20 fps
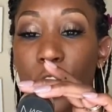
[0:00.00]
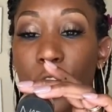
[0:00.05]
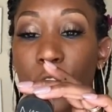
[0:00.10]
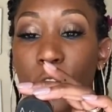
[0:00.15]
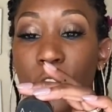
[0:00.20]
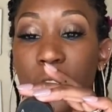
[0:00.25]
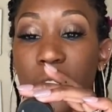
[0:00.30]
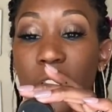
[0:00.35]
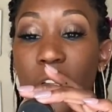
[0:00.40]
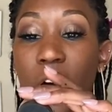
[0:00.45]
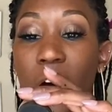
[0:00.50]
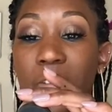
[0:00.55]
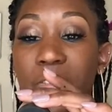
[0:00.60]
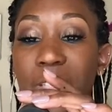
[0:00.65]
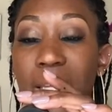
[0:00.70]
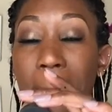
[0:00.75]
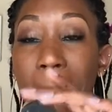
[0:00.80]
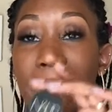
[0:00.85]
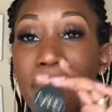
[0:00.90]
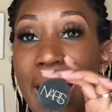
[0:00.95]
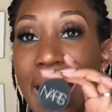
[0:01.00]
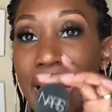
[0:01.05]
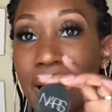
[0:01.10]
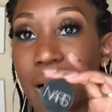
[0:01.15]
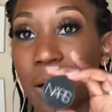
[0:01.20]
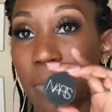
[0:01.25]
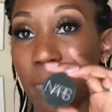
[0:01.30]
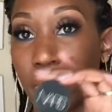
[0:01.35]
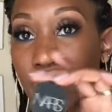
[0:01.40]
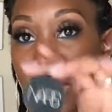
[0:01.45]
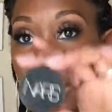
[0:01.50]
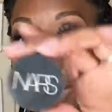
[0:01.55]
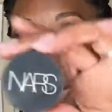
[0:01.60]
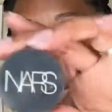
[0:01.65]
Soft Matte Complete